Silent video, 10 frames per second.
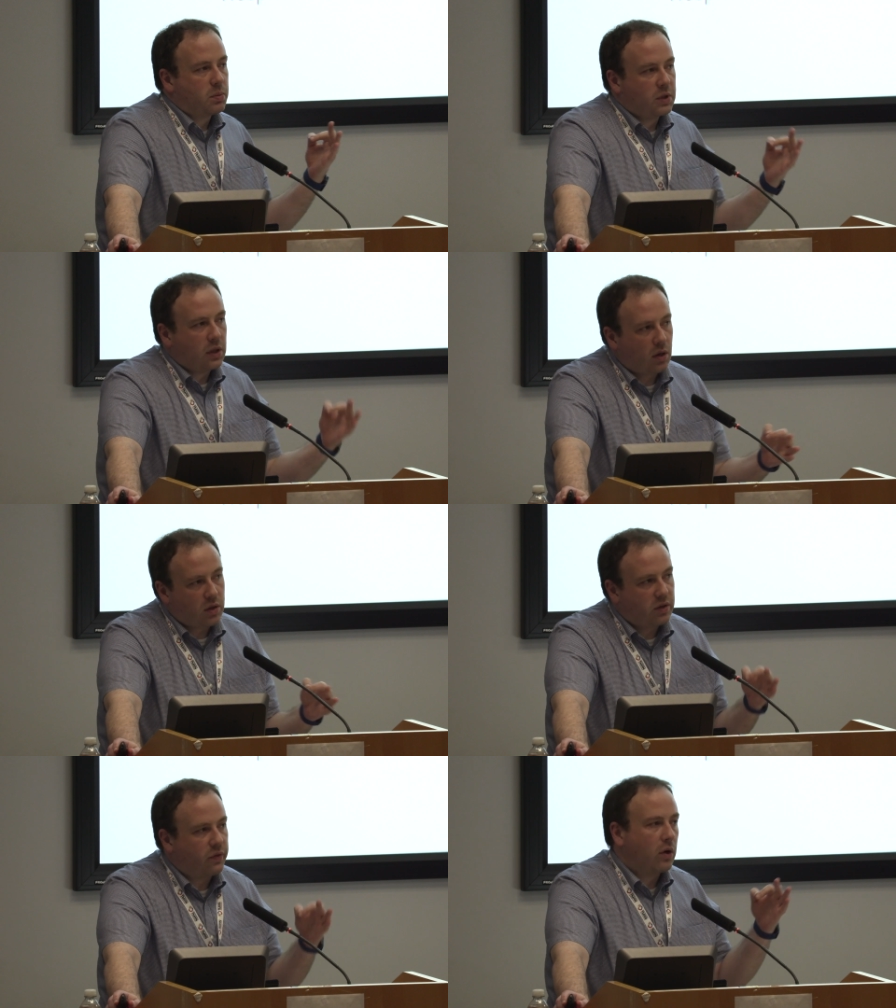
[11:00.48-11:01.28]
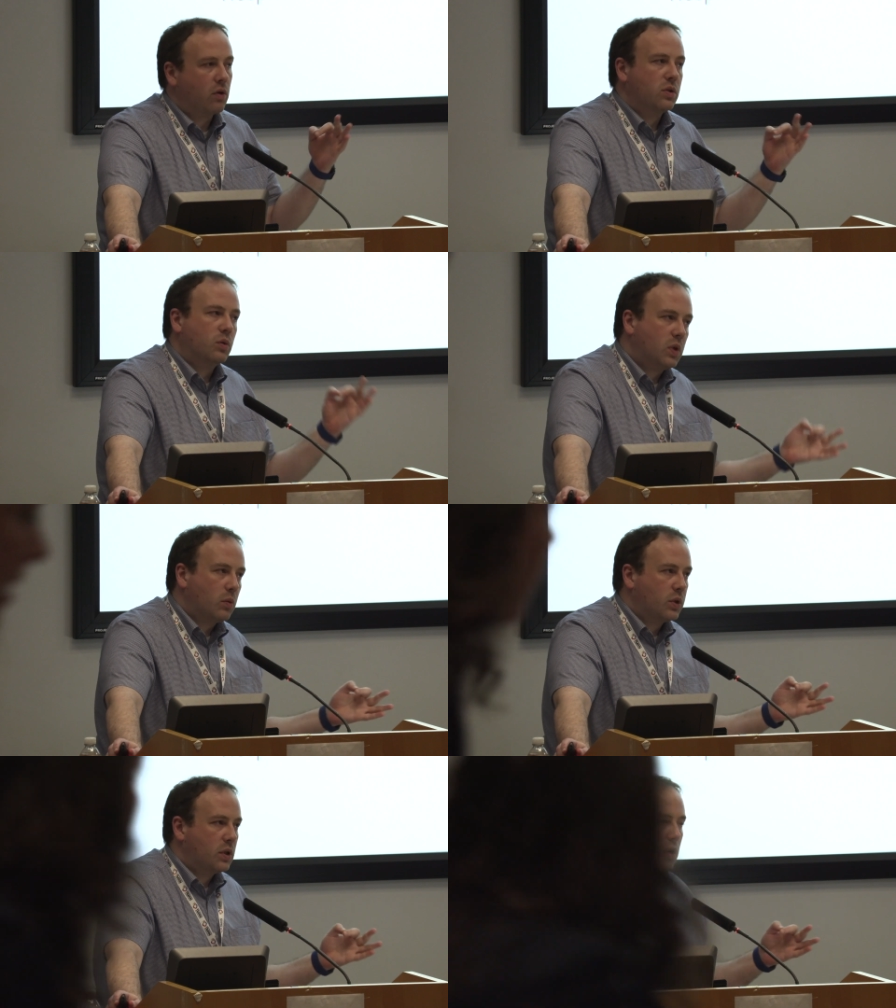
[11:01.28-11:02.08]
particularly severe or something
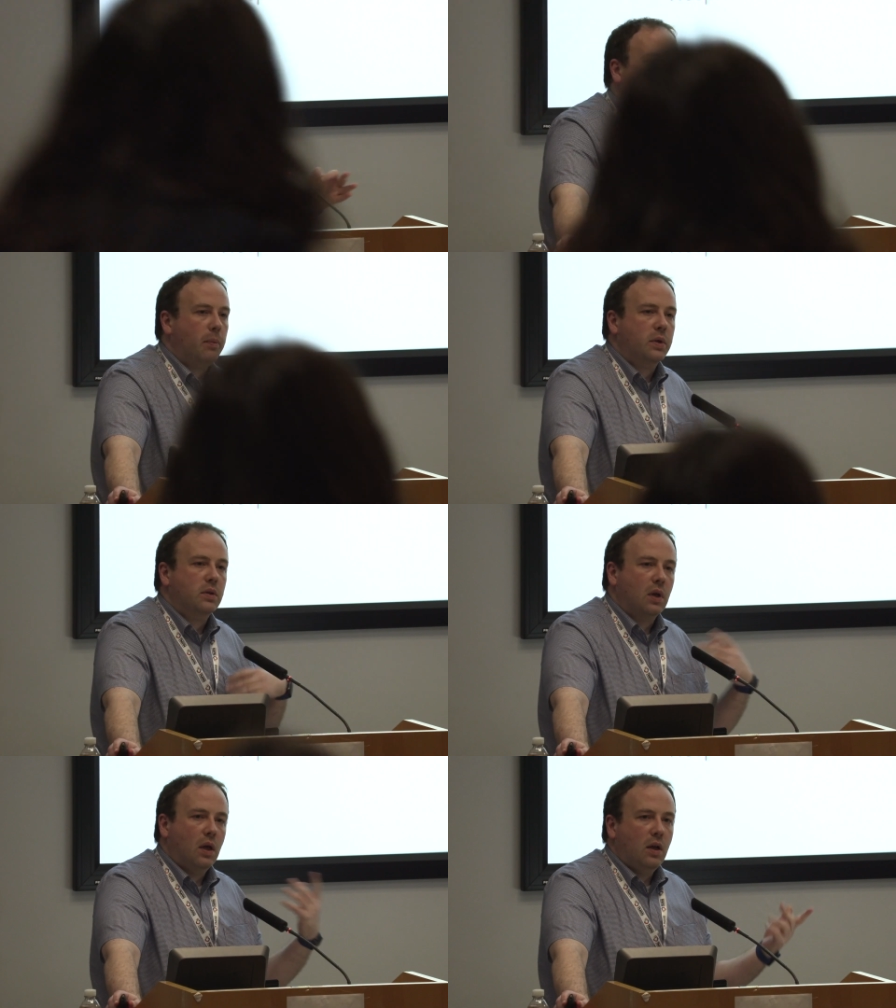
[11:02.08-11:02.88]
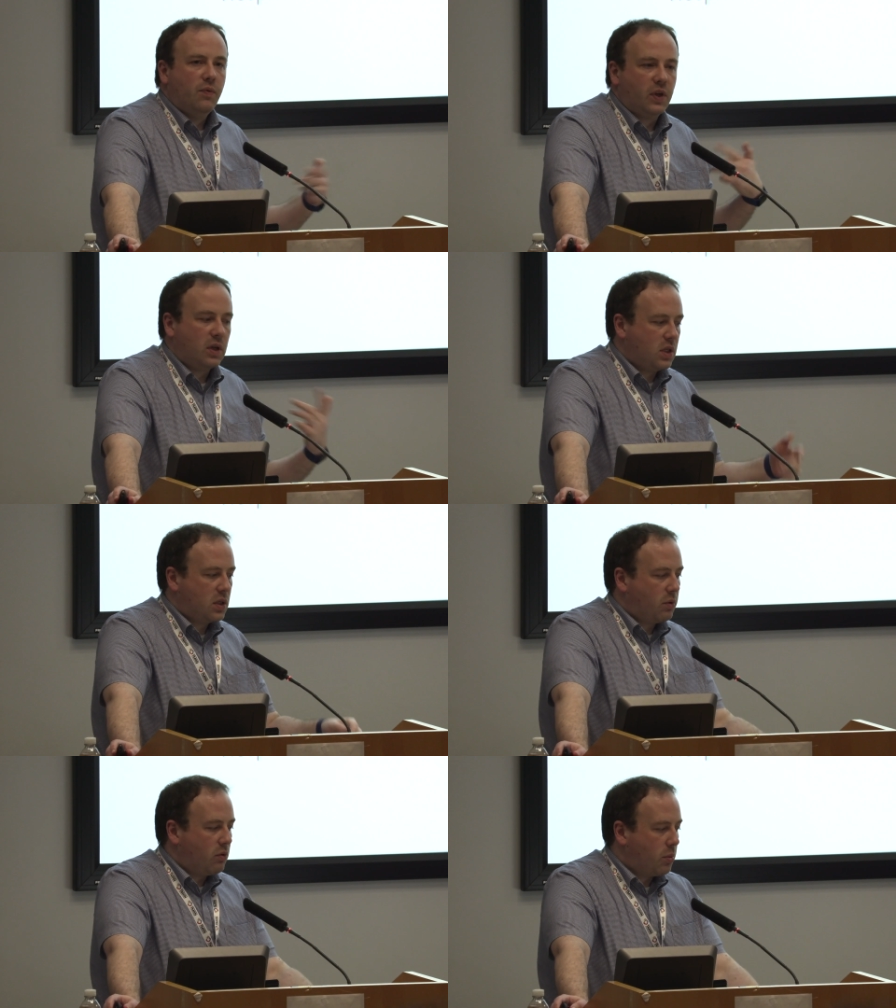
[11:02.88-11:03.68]
particular happened that needs
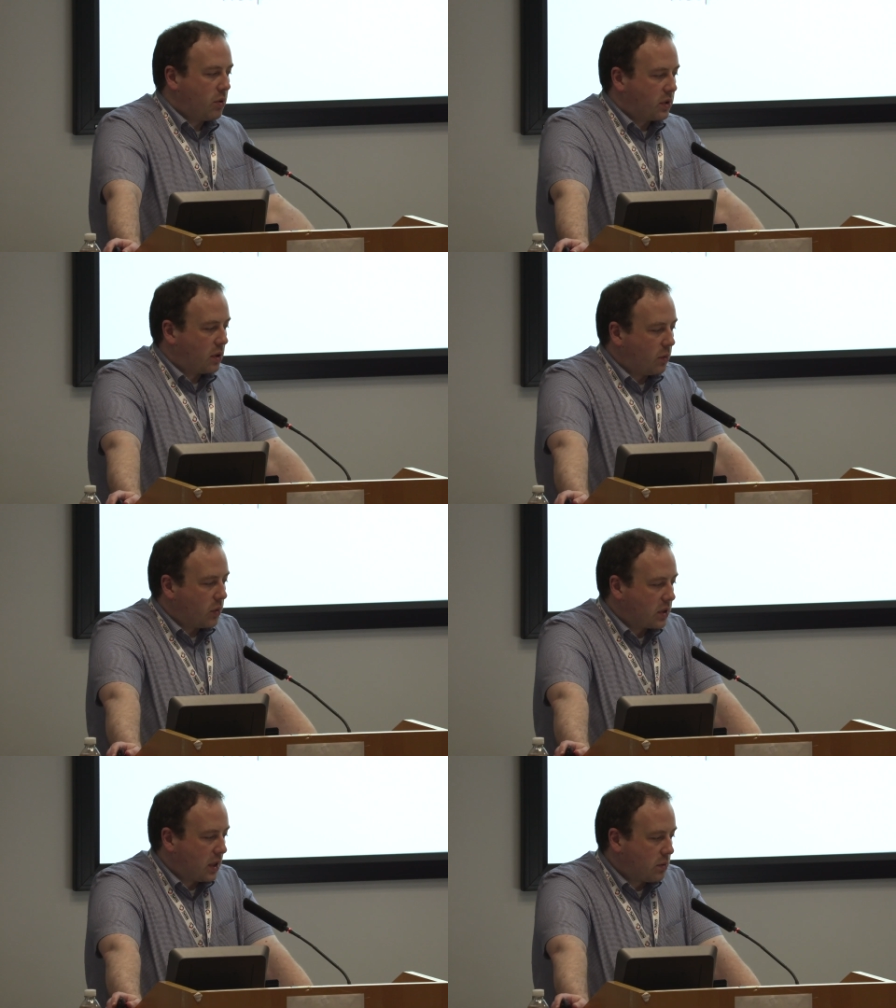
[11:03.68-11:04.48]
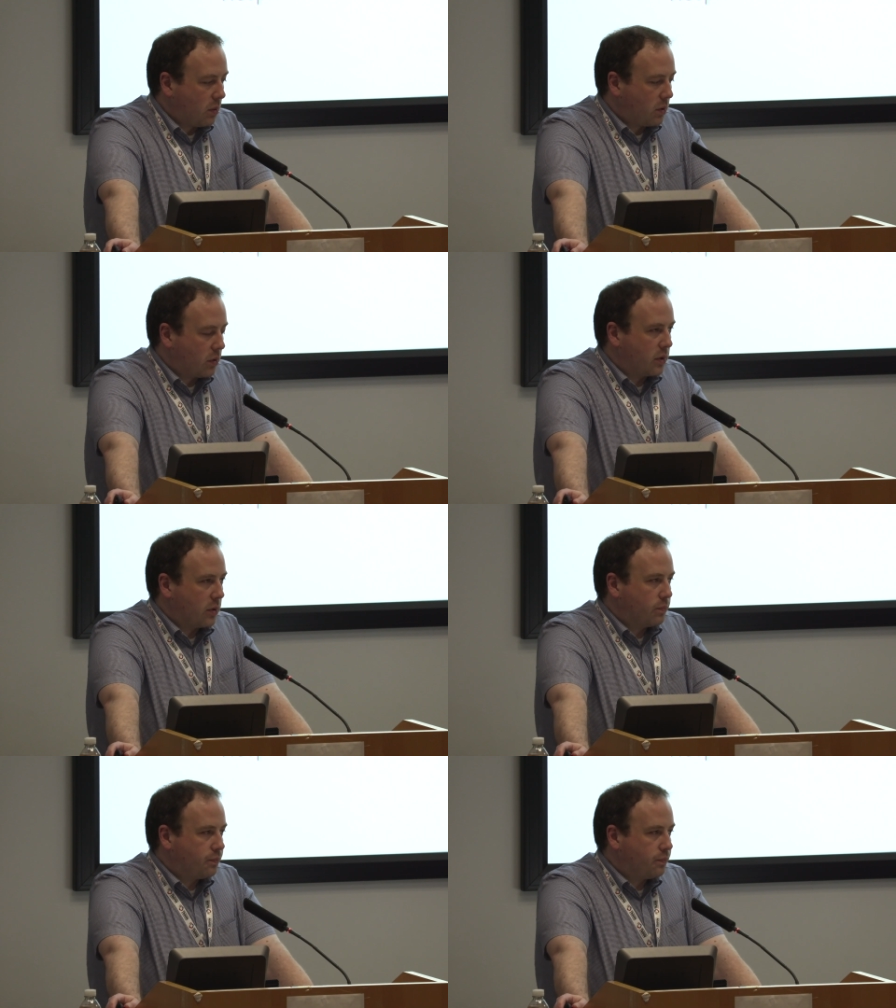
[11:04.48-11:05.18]
to be reported onwards, that's what we're going to do.